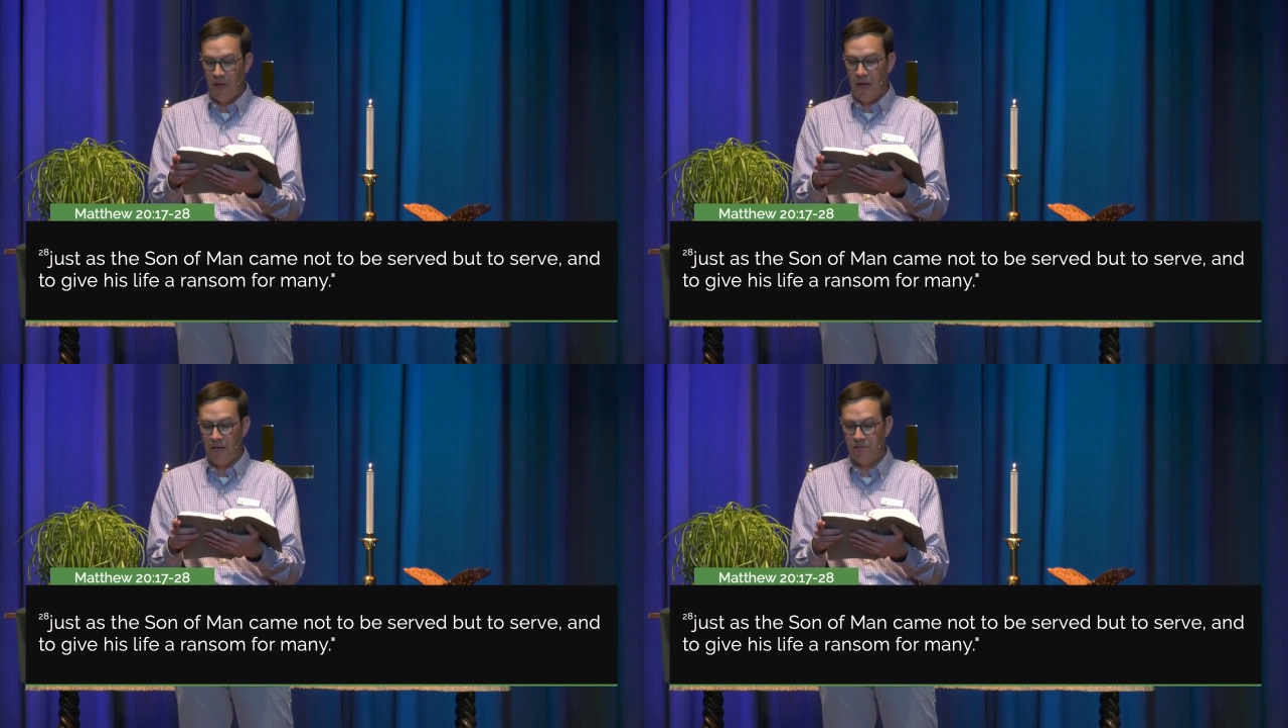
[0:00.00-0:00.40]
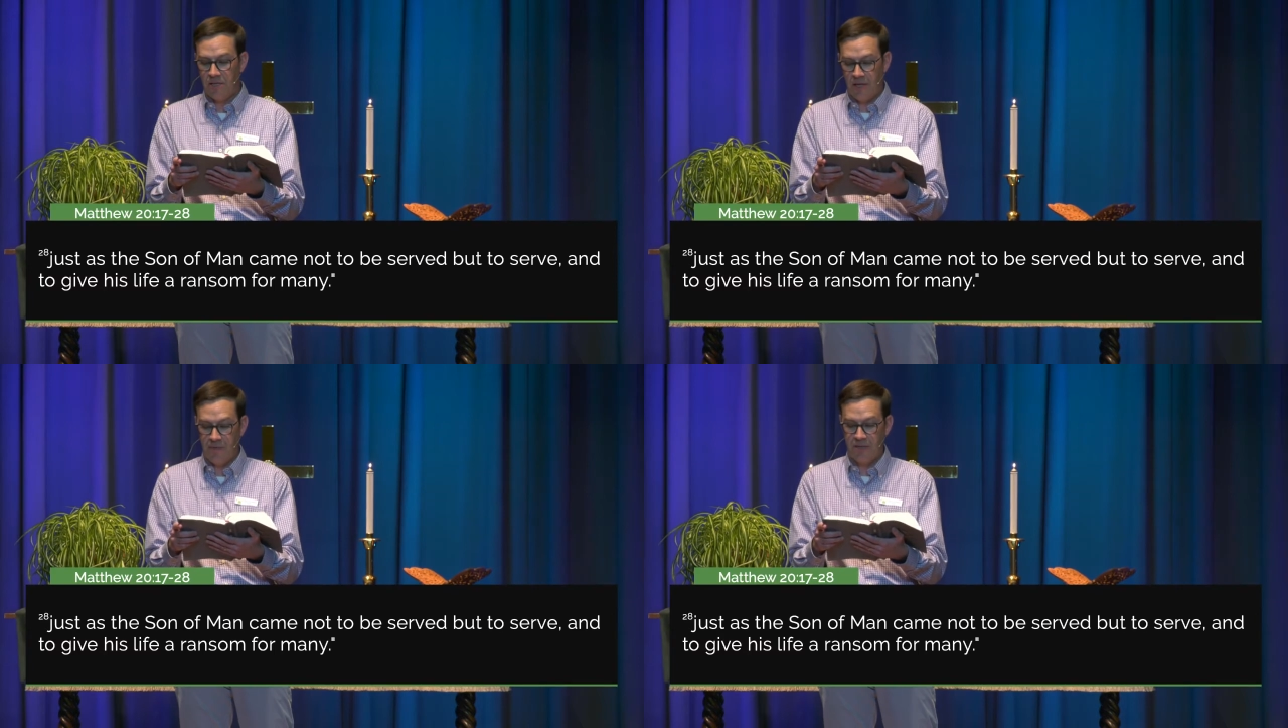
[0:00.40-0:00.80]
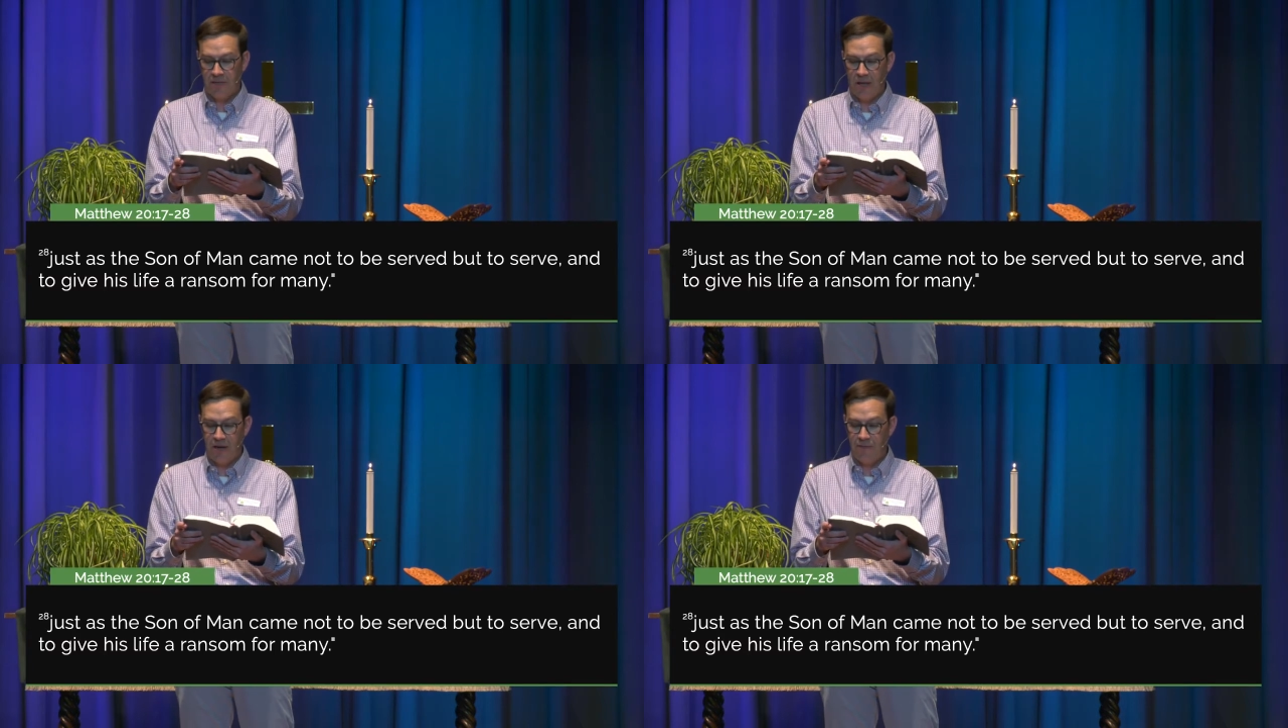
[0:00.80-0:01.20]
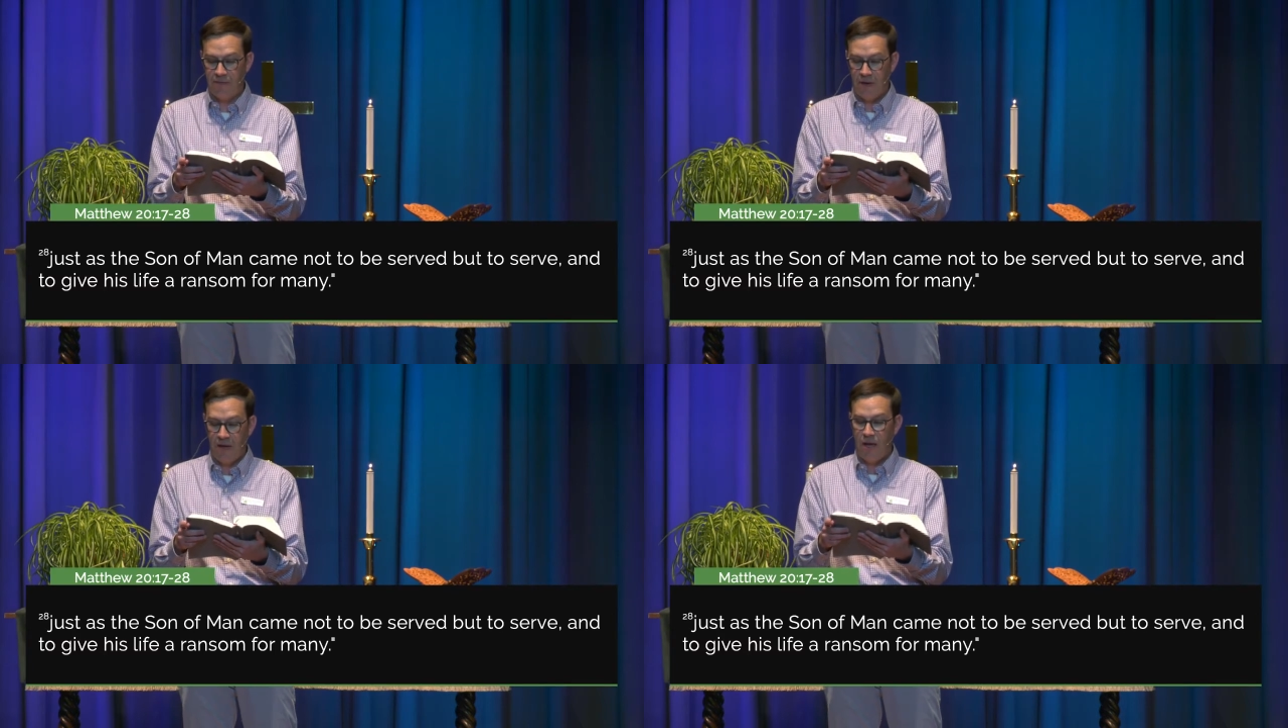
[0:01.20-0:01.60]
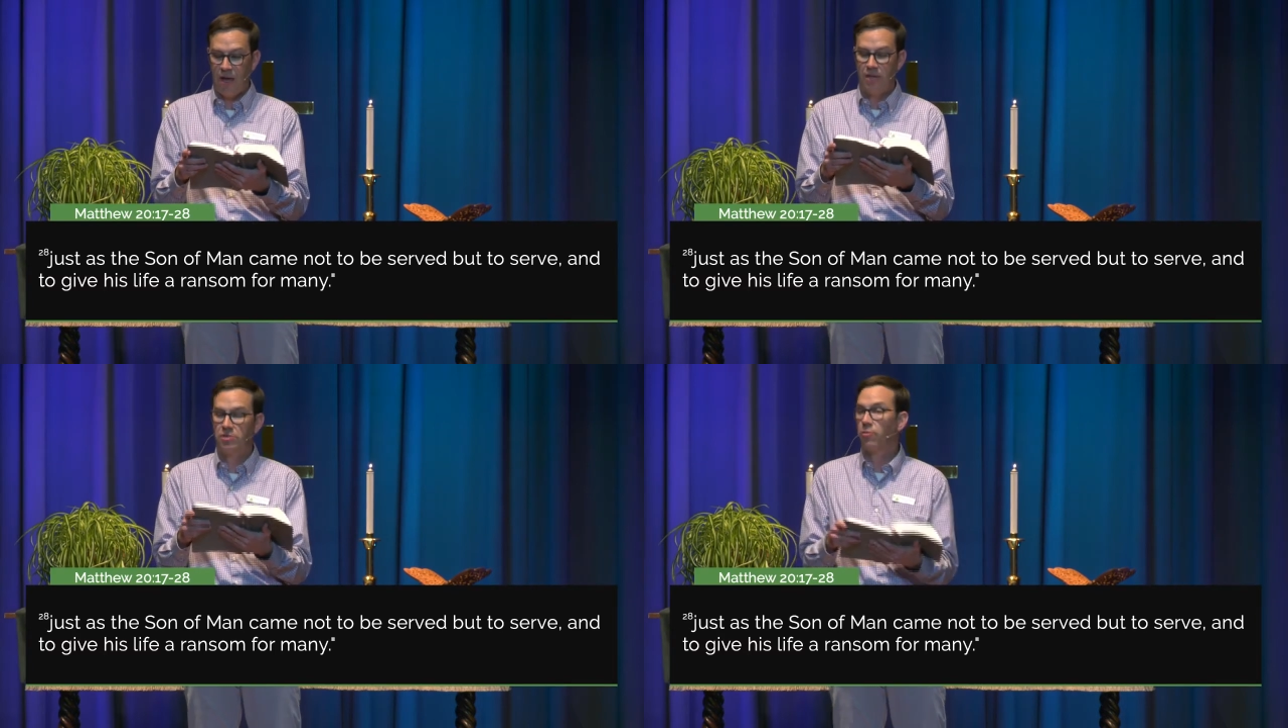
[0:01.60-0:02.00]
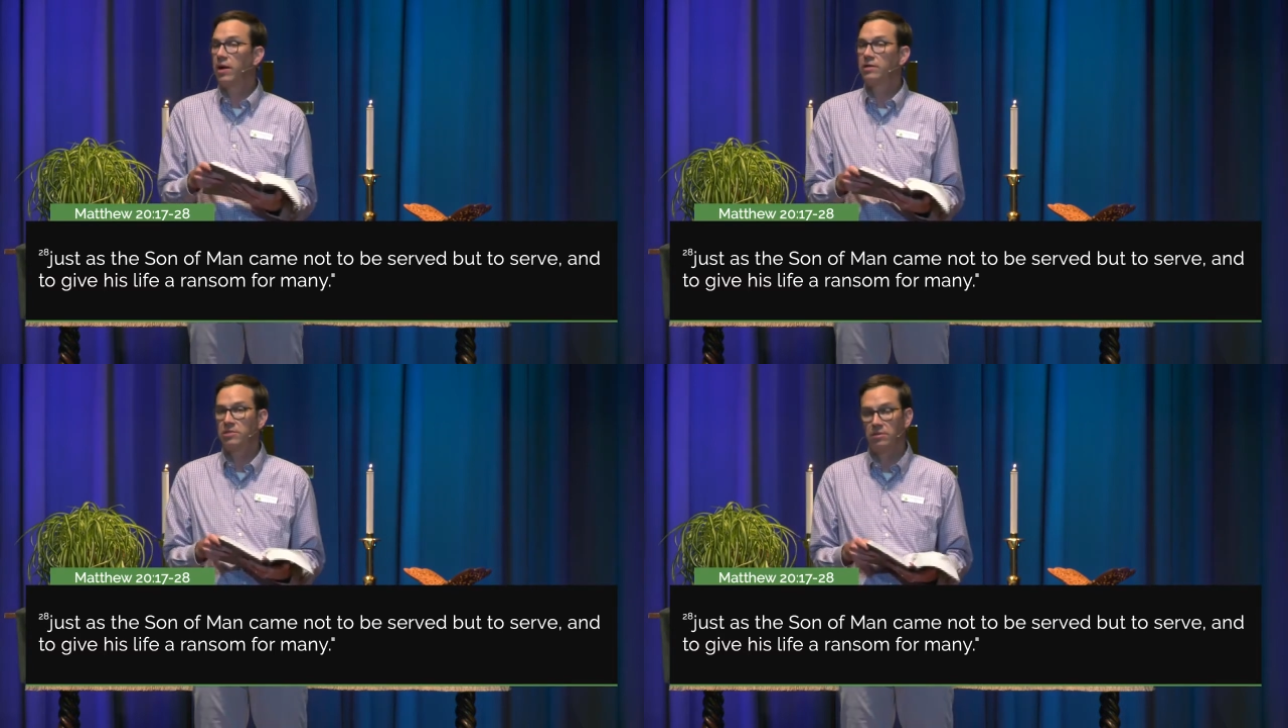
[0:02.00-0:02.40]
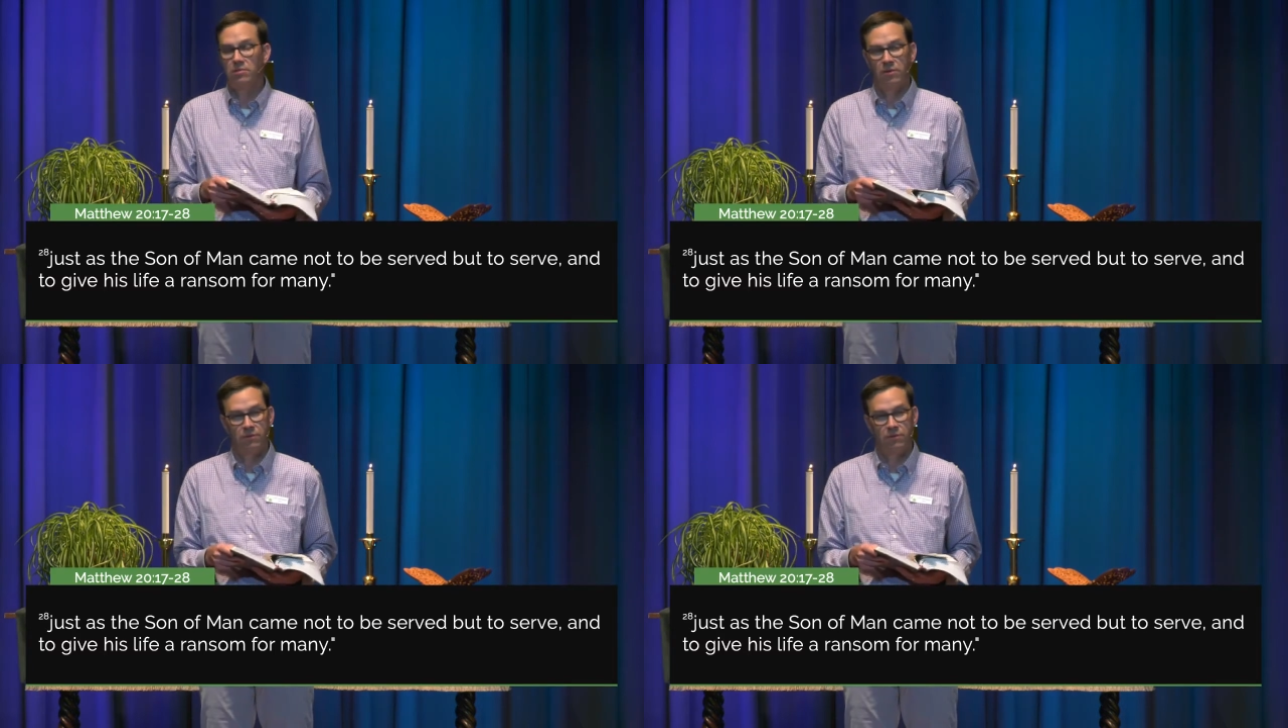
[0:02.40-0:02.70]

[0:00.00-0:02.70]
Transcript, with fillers: and to give his life as a ransom